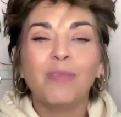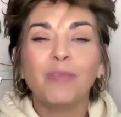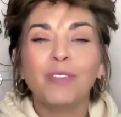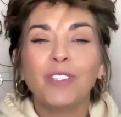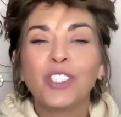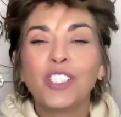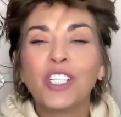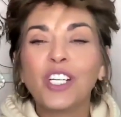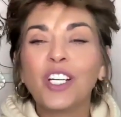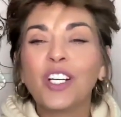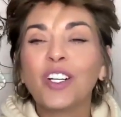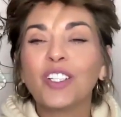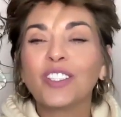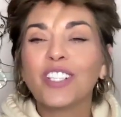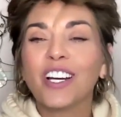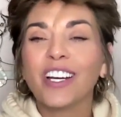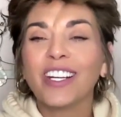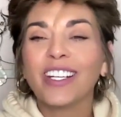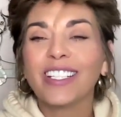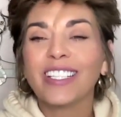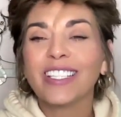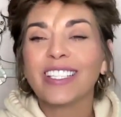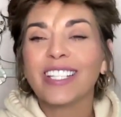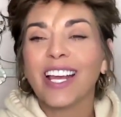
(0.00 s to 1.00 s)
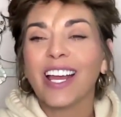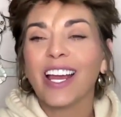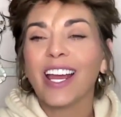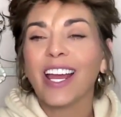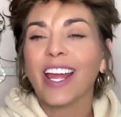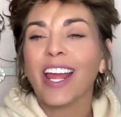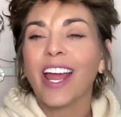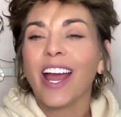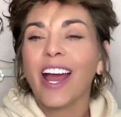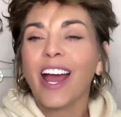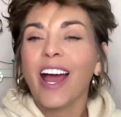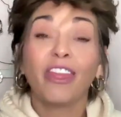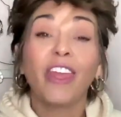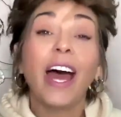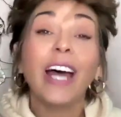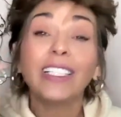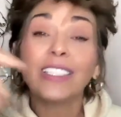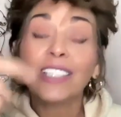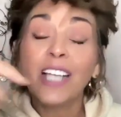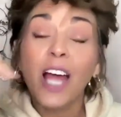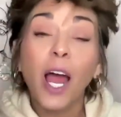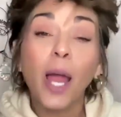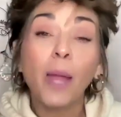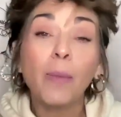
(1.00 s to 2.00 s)
She goes on to say,
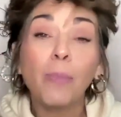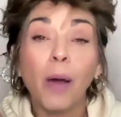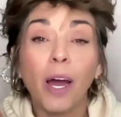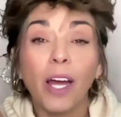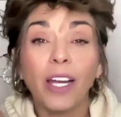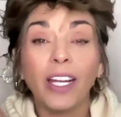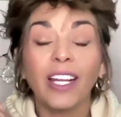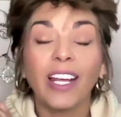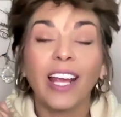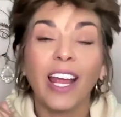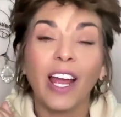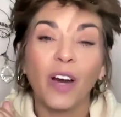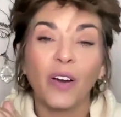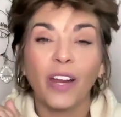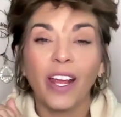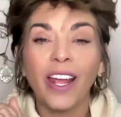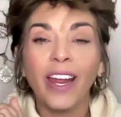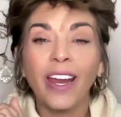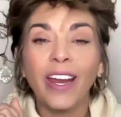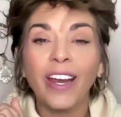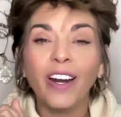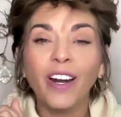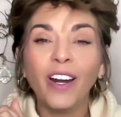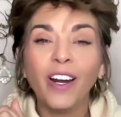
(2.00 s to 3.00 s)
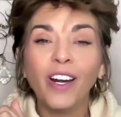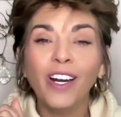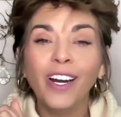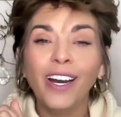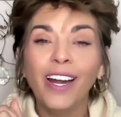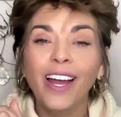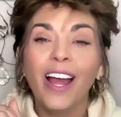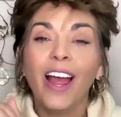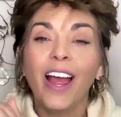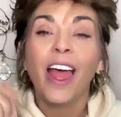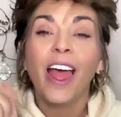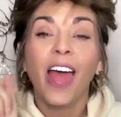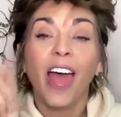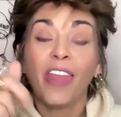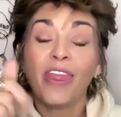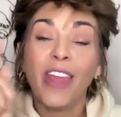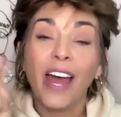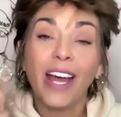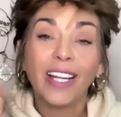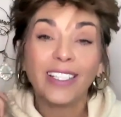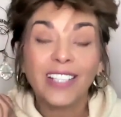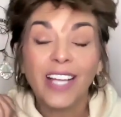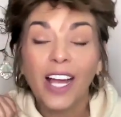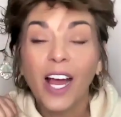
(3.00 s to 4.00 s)
that's high body count hair, and
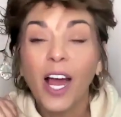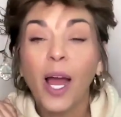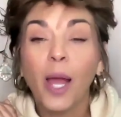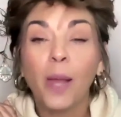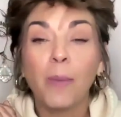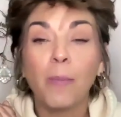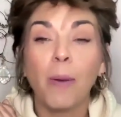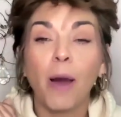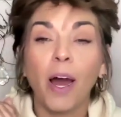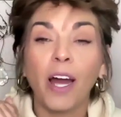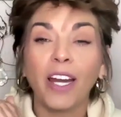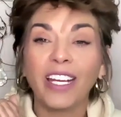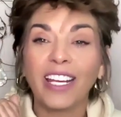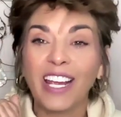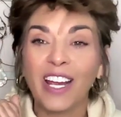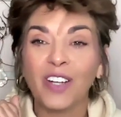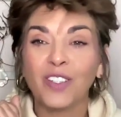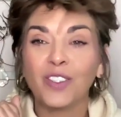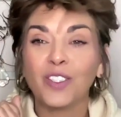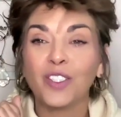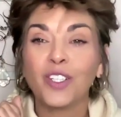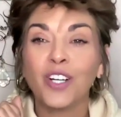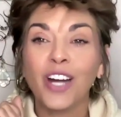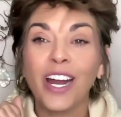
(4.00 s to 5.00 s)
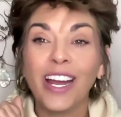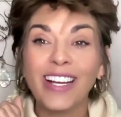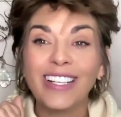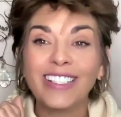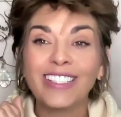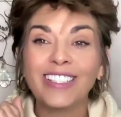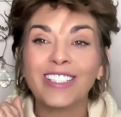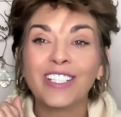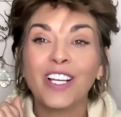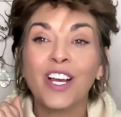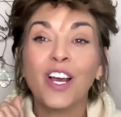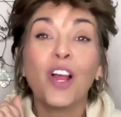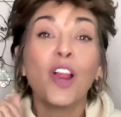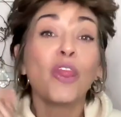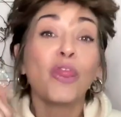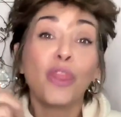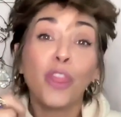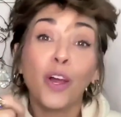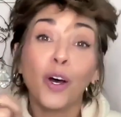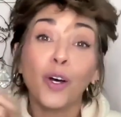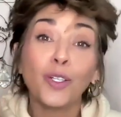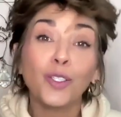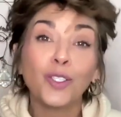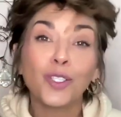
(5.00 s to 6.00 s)
that's a high body count dress.
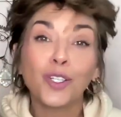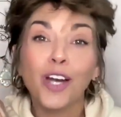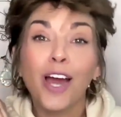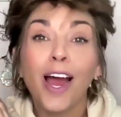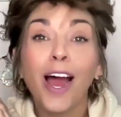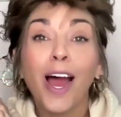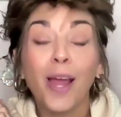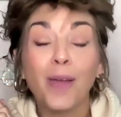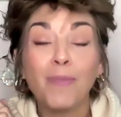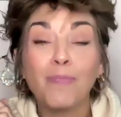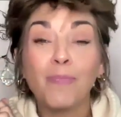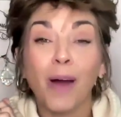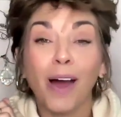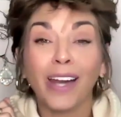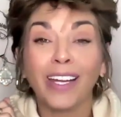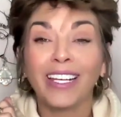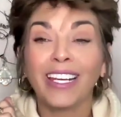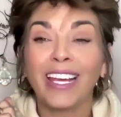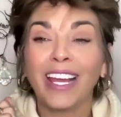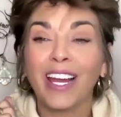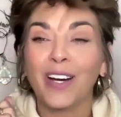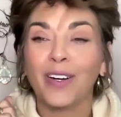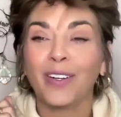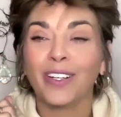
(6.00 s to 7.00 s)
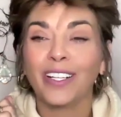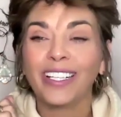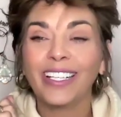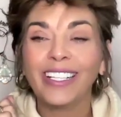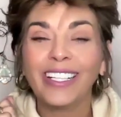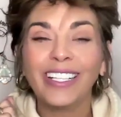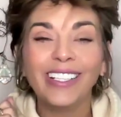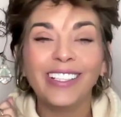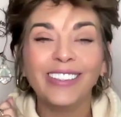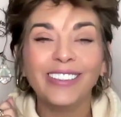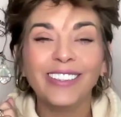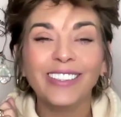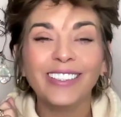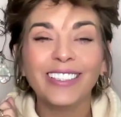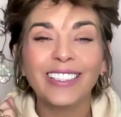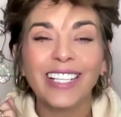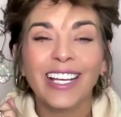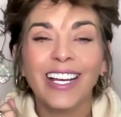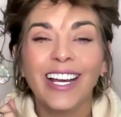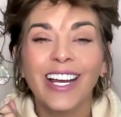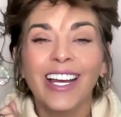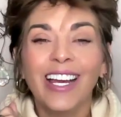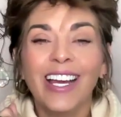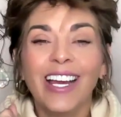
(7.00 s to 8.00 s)
Those are high body count heels.
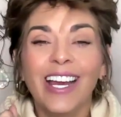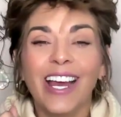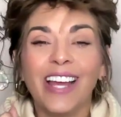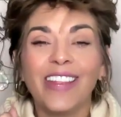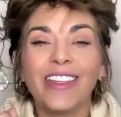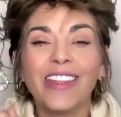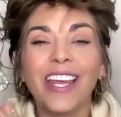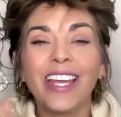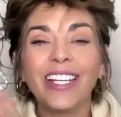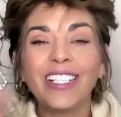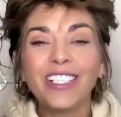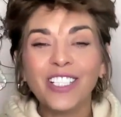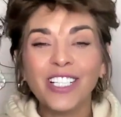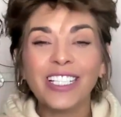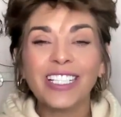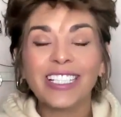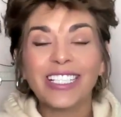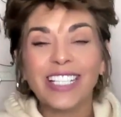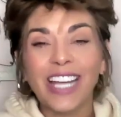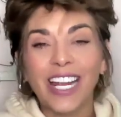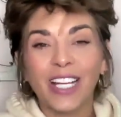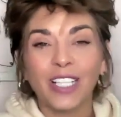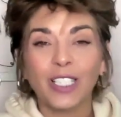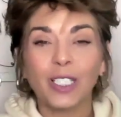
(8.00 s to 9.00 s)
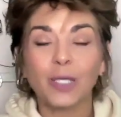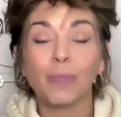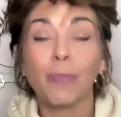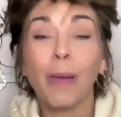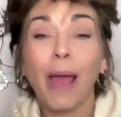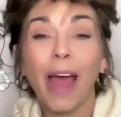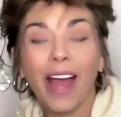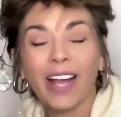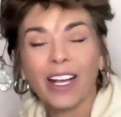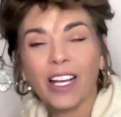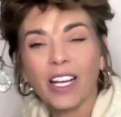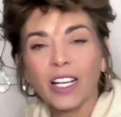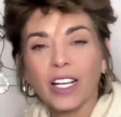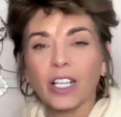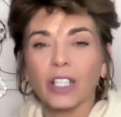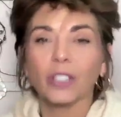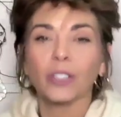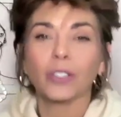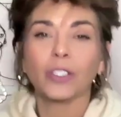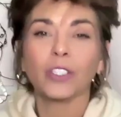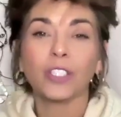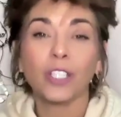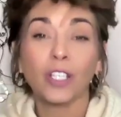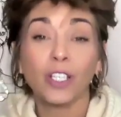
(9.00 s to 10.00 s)
And then she stands back and
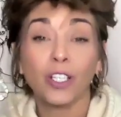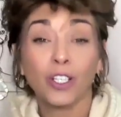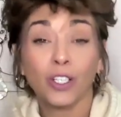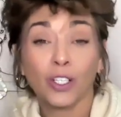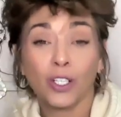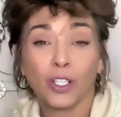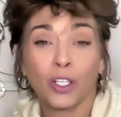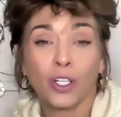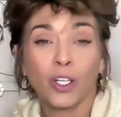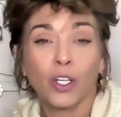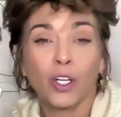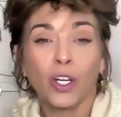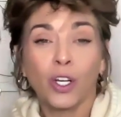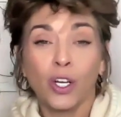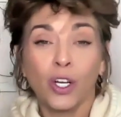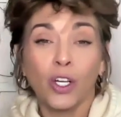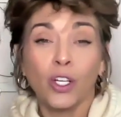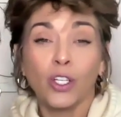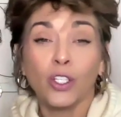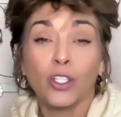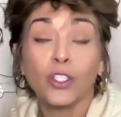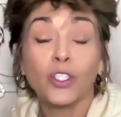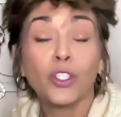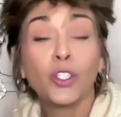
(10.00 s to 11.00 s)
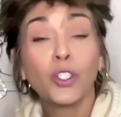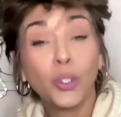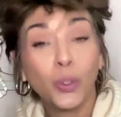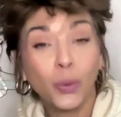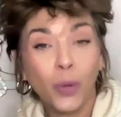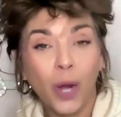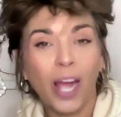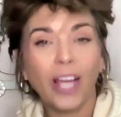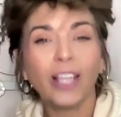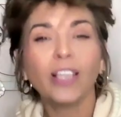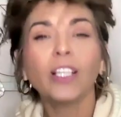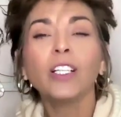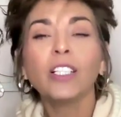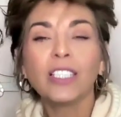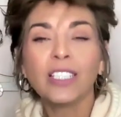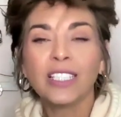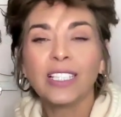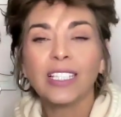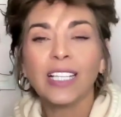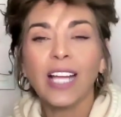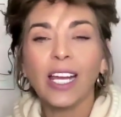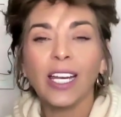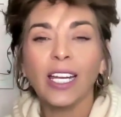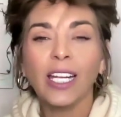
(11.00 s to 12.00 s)
goes, do I look
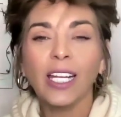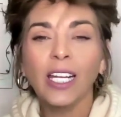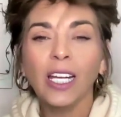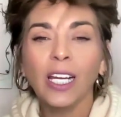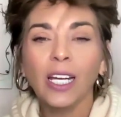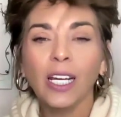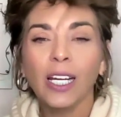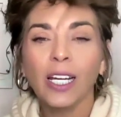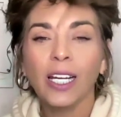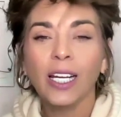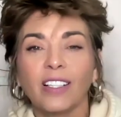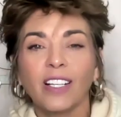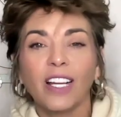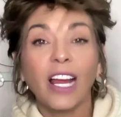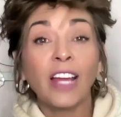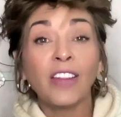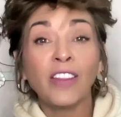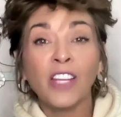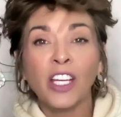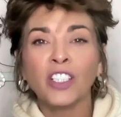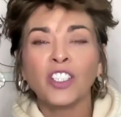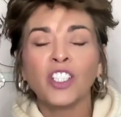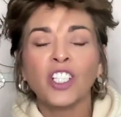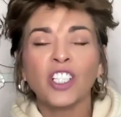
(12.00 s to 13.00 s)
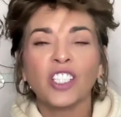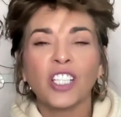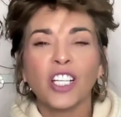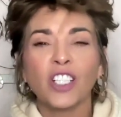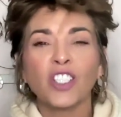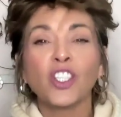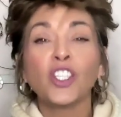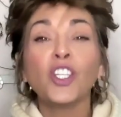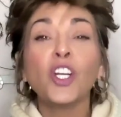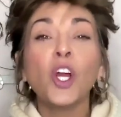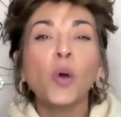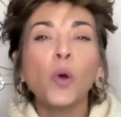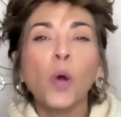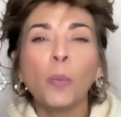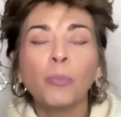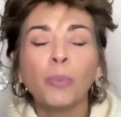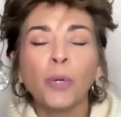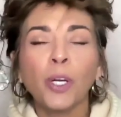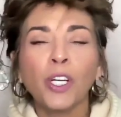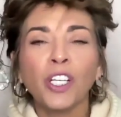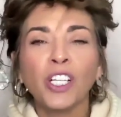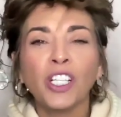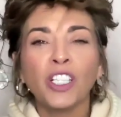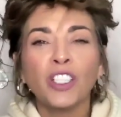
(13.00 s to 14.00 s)
slutty? And then she says, you know what,
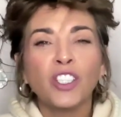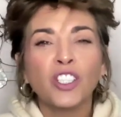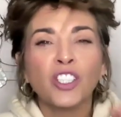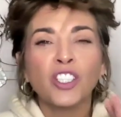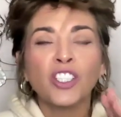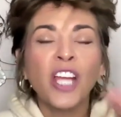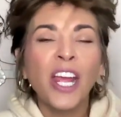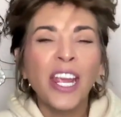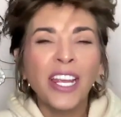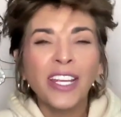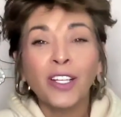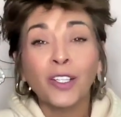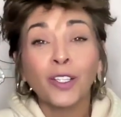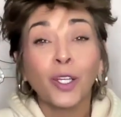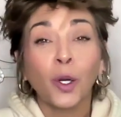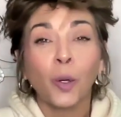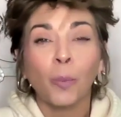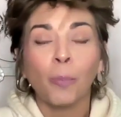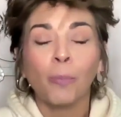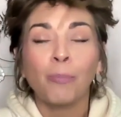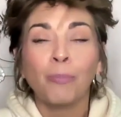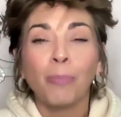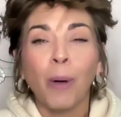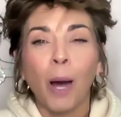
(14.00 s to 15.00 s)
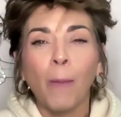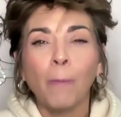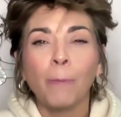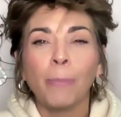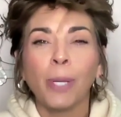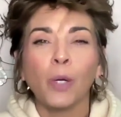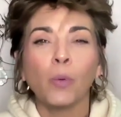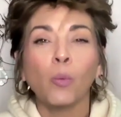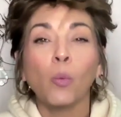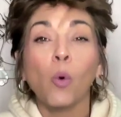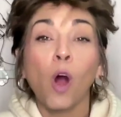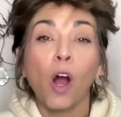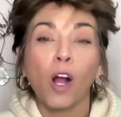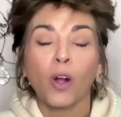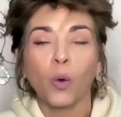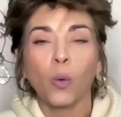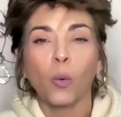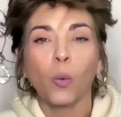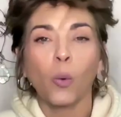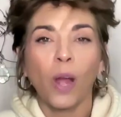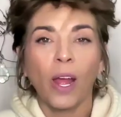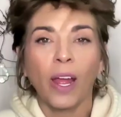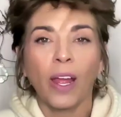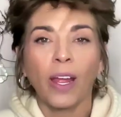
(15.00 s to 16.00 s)
Brittany, just take your little bump and walk
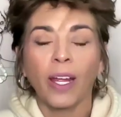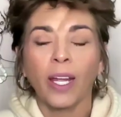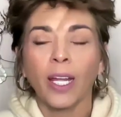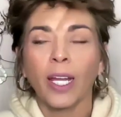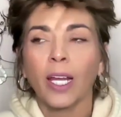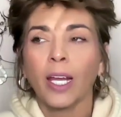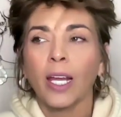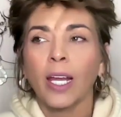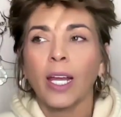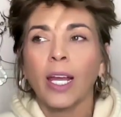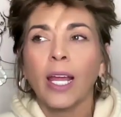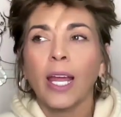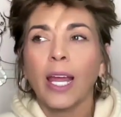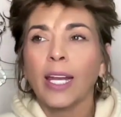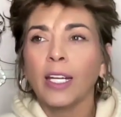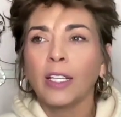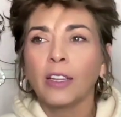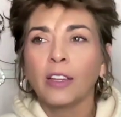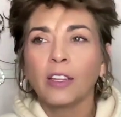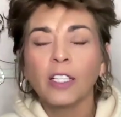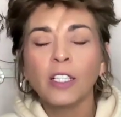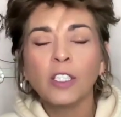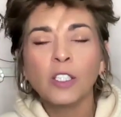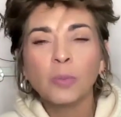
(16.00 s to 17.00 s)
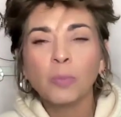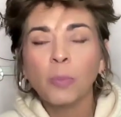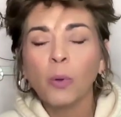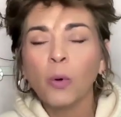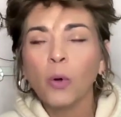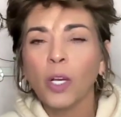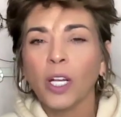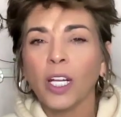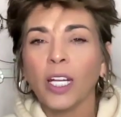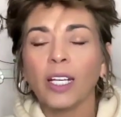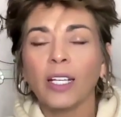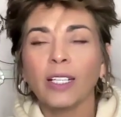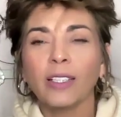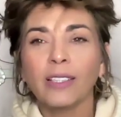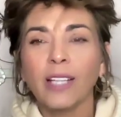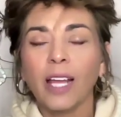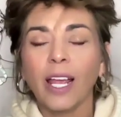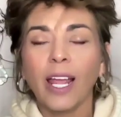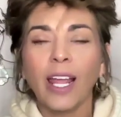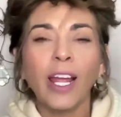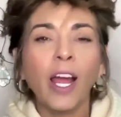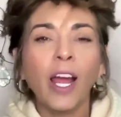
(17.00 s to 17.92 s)
away. And at this point,